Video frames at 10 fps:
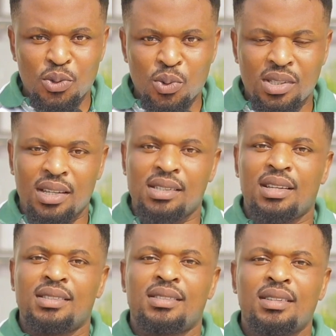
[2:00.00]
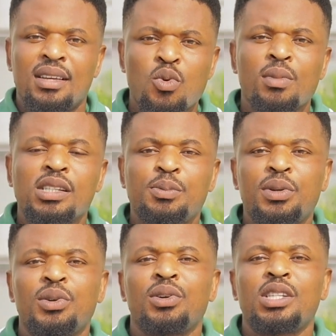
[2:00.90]
note is that a woman's
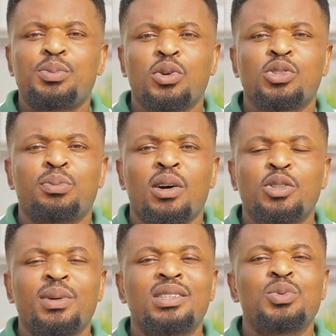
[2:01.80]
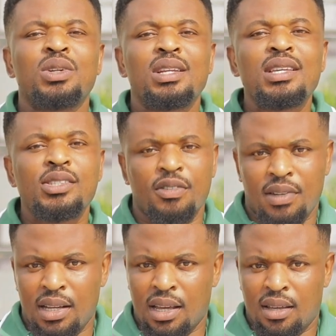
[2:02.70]
period is brought about by the release of
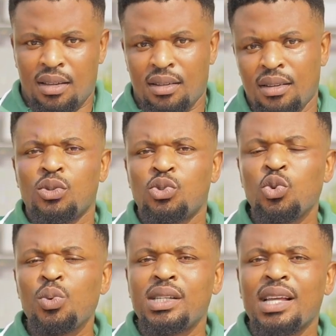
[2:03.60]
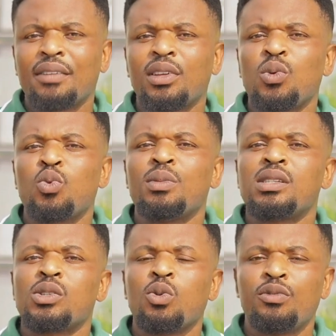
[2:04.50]
an egg. So 2 weeks after a
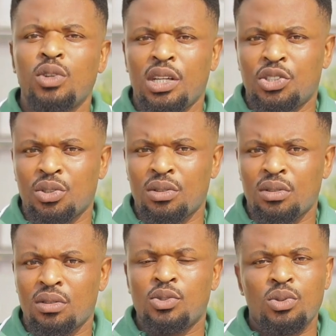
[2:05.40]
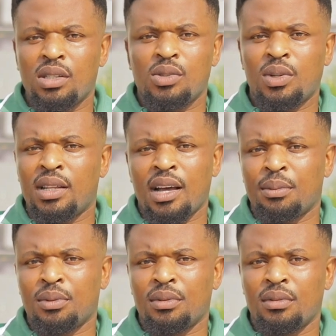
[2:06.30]
woman's ovulation, two things will either
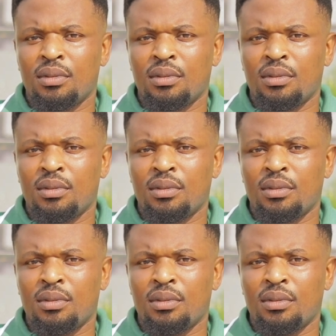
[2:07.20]
happen.